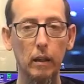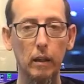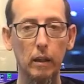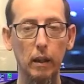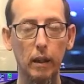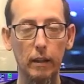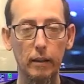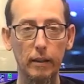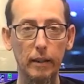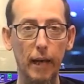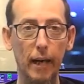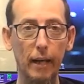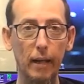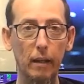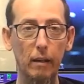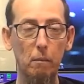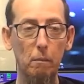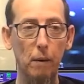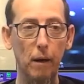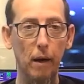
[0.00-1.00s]

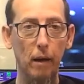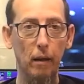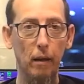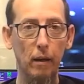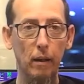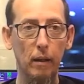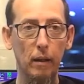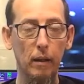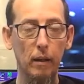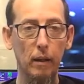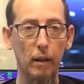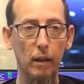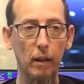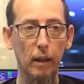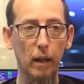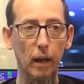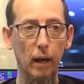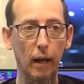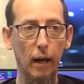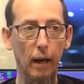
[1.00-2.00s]
excited about it.
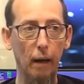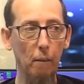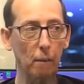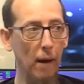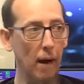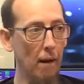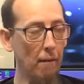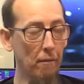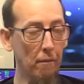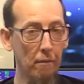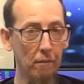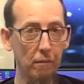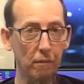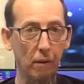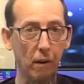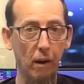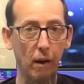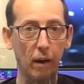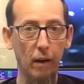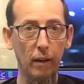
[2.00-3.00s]
I'm having
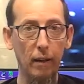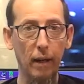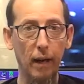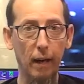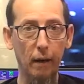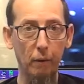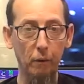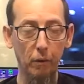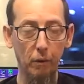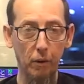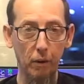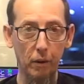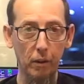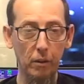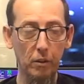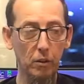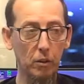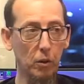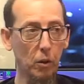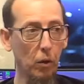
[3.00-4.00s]
fun. I really
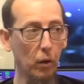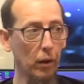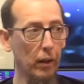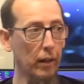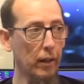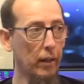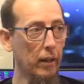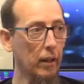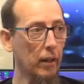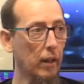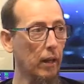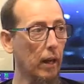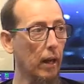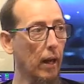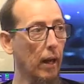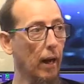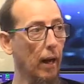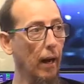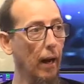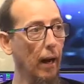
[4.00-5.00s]
enjoy it.
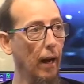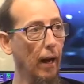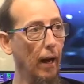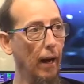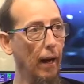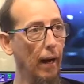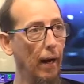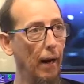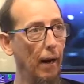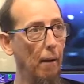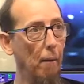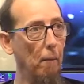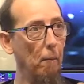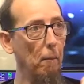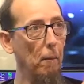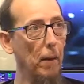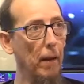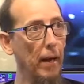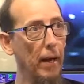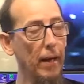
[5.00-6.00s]

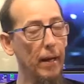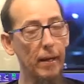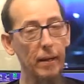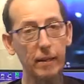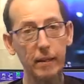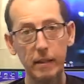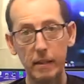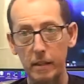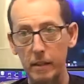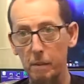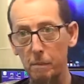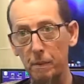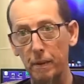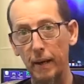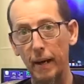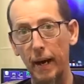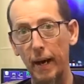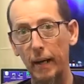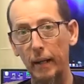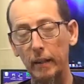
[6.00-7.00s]
And to
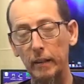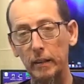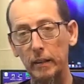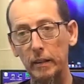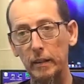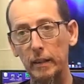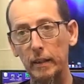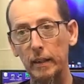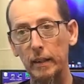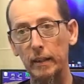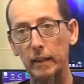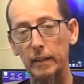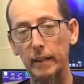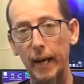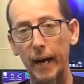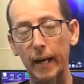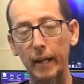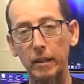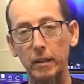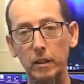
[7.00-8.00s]
be honest, it
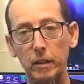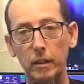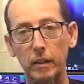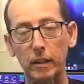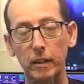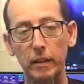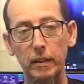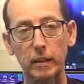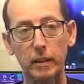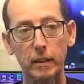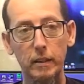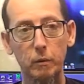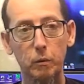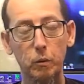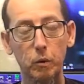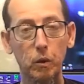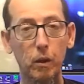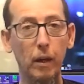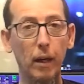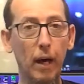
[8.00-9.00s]
actually has
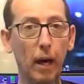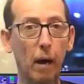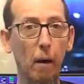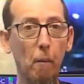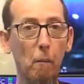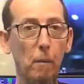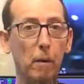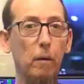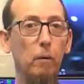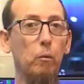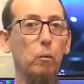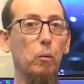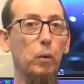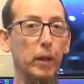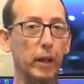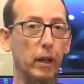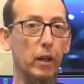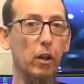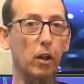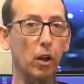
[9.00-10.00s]
really helped me
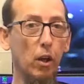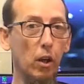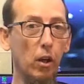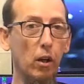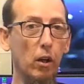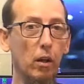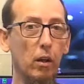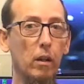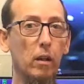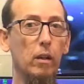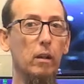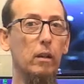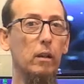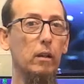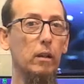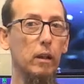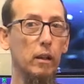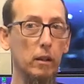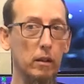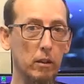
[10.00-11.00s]
relearn
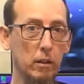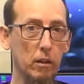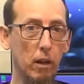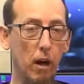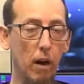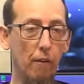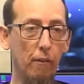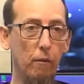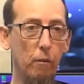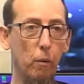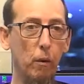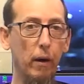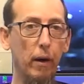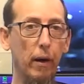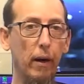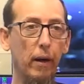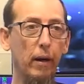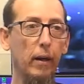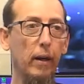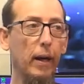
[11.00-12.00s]
this
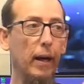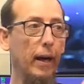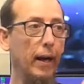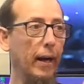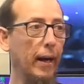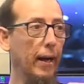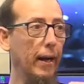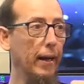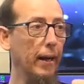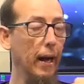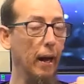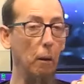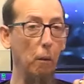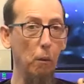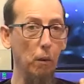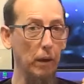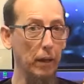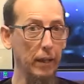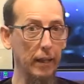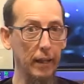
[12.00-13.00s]
software, and I
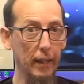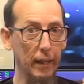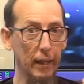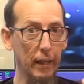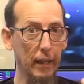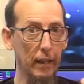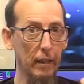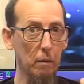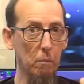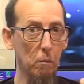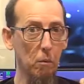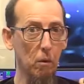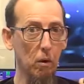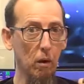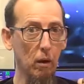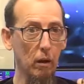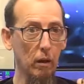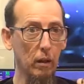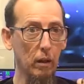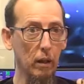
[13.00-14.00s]
want to get into
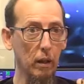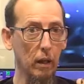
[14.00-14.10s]
more